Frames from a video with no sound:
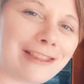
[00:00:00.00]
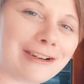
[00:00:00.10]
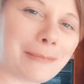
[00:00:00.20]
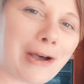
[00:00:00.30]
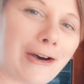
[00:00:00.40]

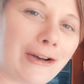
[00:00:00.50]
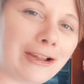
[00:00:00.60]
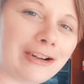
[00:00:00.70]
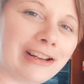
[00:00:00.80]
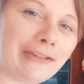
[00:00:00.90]
up all
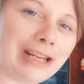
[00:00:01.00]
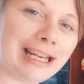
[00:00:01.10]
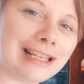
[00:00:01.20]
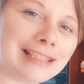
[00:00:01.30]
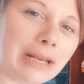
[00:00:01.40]
our
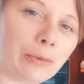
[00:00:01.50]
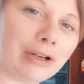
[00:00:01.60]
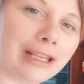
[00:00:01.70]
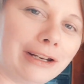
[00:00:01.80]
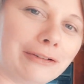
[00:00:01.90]
ingredients and we're
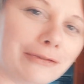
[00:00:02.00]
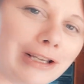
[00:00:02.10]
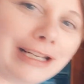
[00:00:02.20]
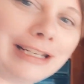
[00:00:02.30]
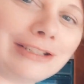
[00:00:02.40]
getting ready to